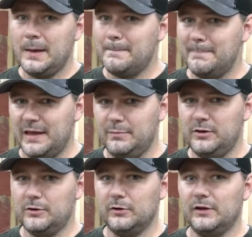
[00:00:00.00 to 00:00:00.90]
Maybe
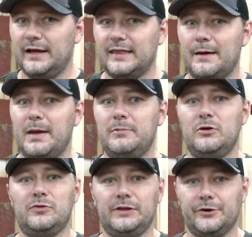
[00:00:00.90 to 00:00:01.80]
you don't like that, maybe
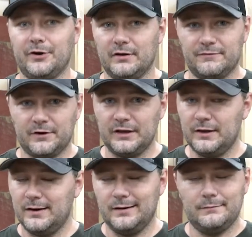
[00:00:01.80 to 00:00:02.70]
you think you're gonna
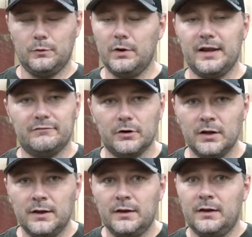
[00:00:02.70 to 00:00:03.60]
forget, whatever.
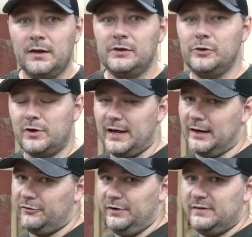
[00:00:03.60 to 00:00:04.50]
You could
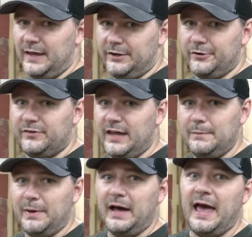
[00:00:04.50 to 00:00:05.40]
actually take your
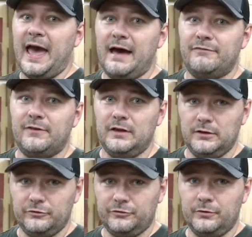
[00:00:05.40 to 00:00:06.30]
tape a 1/2
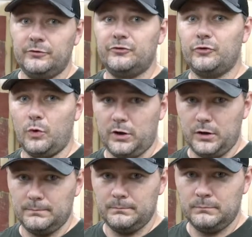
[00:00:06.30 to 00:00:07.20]
inch shorter
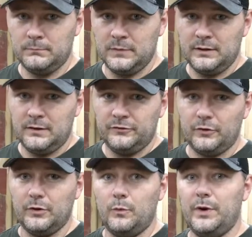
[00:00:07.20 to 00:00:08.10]
so
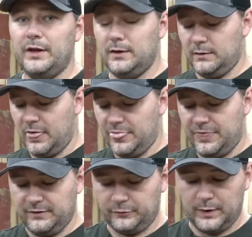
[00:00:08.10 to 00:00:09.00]
that when
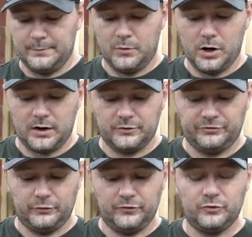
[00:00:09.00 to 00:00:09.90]
this red mark
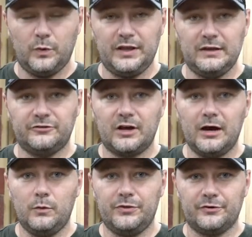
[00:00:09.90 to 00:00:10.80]
shows a 20 inch
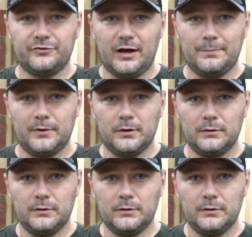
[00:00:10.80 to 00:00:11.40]
cut with your stopper,